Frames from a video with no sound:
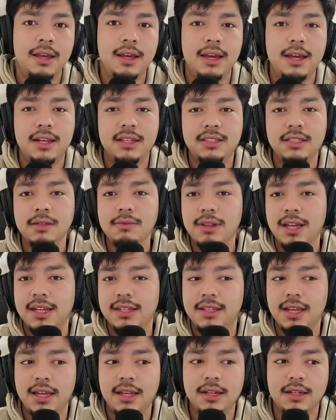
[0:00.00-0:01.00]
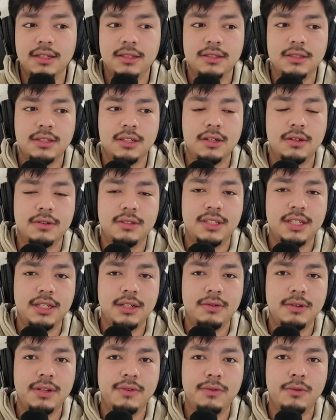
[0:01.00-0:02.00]
And it seemed like Dana,
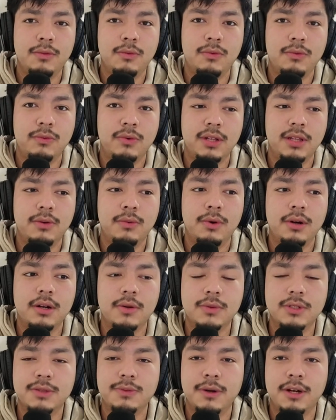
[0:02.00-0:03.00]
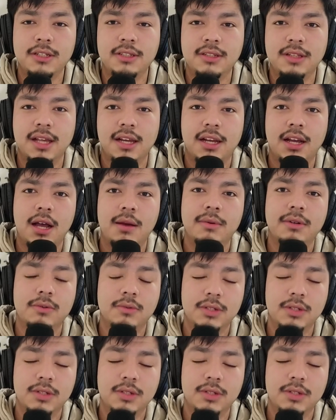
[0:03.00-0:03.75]
didn't even really want to respond to that comment,